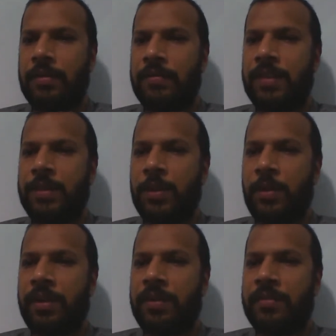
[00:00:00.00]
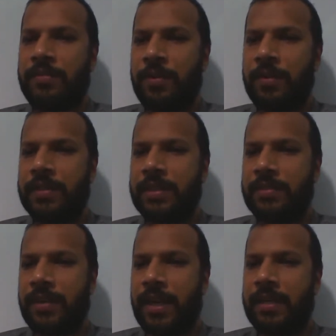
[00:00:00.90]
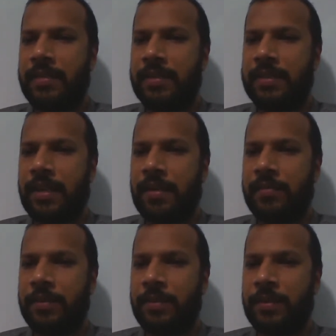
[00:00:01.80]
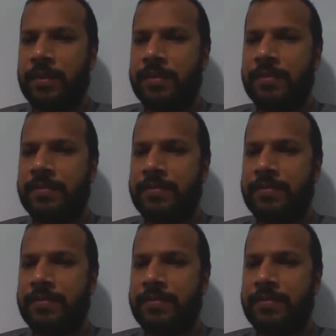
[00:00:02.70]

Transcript: Victoria Fort, right? Good to have you on.